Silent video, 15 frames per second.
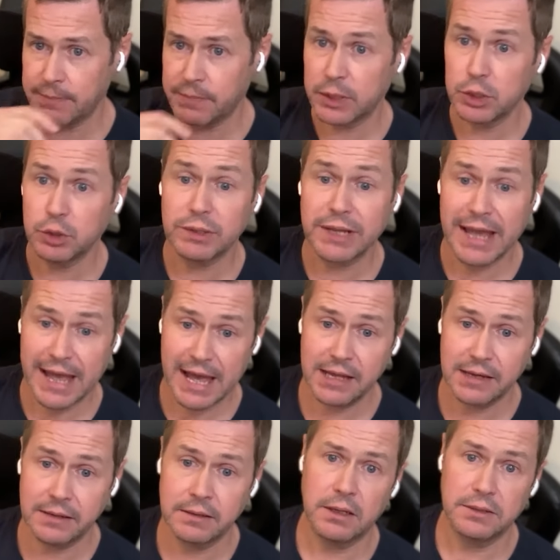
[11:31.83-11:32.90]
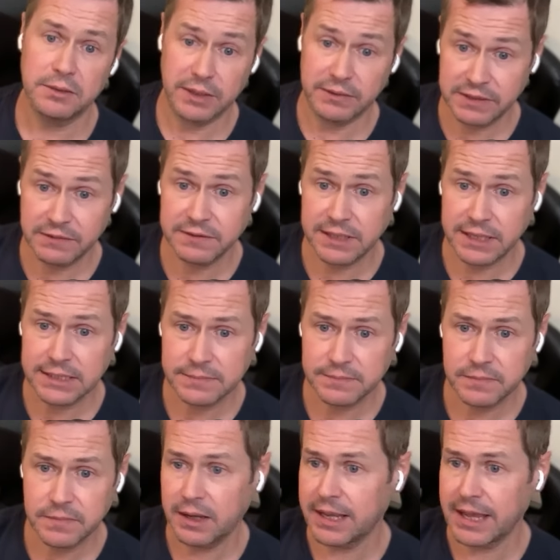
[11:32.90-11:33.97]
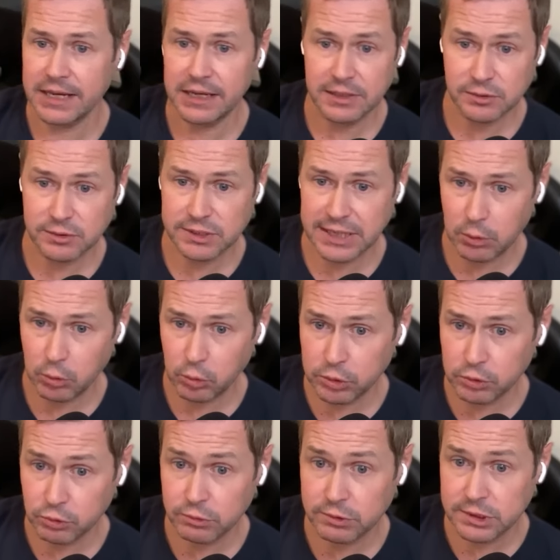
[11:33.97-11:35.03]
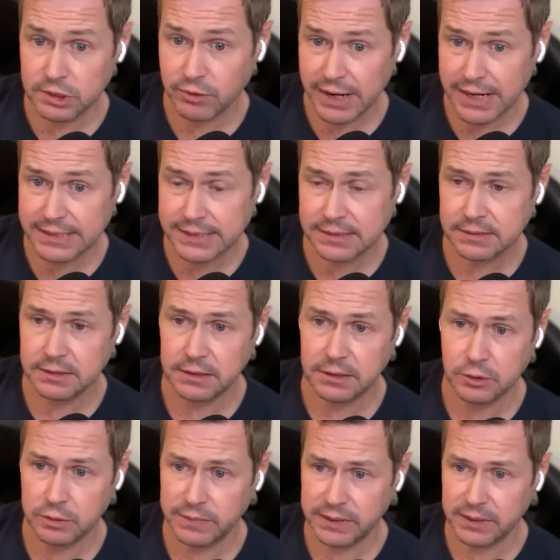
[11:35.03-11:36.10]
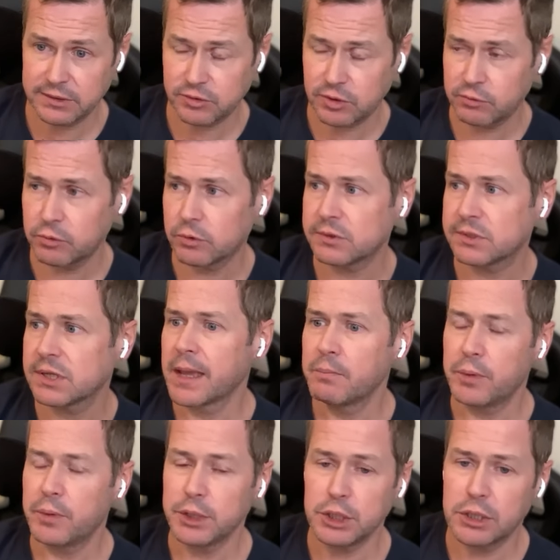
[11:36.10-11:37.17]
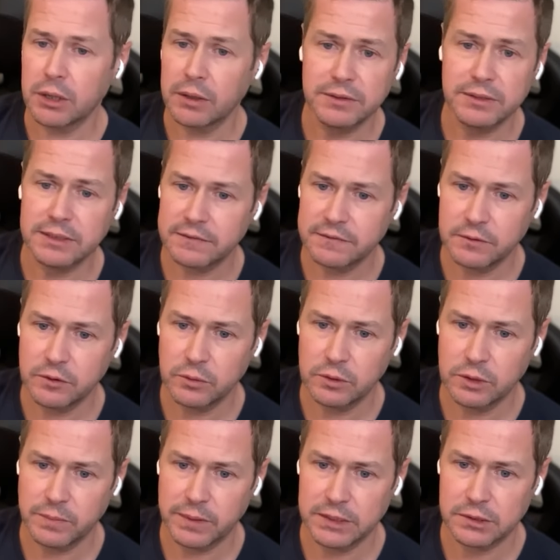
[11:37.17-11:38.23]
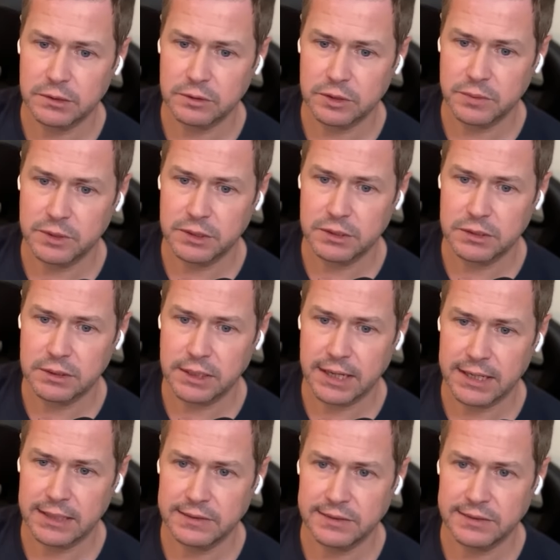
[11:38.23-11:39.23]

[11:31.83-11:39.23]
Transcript: You can do that for gift aid. Again, as long as you get all the rules correct, you've got to meet those strict rules, but you can't do that for your pension contribution, okay?